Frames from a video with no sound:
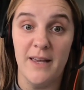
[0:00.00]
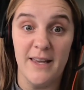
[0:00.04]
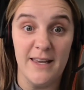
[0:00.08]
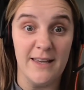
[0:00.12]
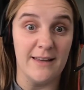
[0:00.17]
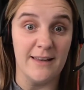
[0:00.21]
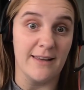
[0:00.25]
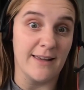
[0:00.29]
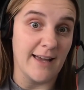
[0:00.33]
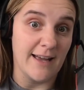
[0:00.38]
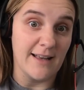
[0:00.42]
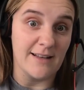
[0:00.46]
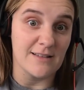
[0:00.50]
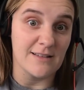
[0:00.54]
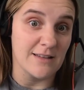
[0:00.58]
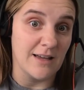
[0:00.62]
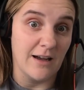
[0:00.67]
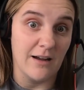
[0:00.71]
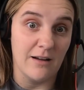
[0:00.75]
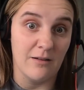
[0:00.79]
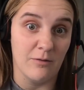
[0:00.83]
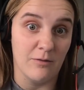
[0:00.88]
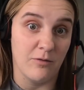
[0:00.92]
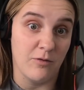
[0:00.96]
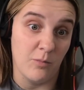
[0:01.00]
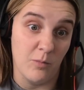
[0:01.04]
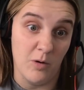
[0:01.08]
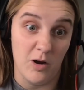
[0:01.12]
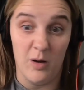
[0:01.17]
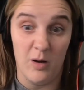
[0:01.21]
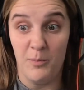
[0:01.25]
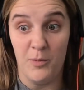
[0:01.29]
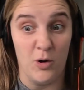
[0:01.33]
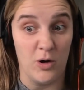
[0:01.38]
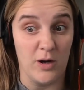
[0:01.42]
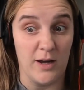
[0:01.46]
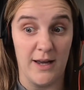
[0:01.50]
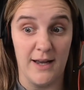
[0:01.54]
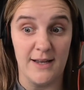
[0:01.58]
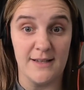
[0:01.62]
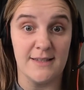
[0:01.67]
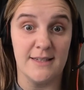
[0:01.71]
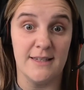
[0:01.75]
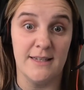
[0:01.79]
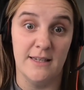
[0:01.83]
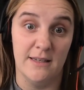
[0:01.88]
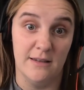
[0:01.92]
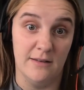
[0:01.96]
Ian guessed that from our
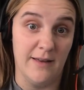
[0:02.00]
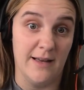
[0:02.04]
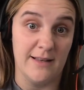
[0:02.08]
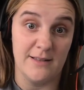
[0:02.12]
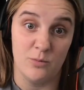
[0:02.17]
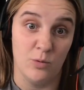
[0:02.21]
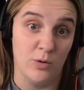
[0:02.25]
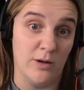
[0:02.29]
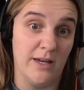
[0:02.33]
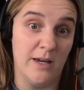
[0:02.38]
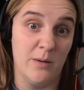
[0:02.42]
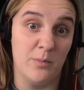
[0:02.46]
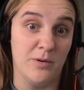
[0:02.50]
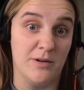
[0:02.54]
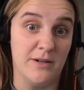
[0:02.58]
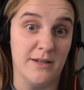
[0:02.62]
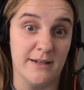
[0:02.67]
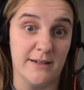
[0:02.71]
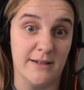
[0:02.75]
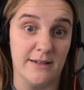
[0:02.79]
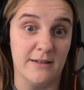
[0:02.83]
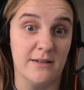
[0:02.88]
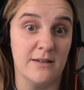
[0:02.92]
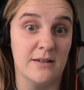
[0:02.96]
podcast. That's what he predicted.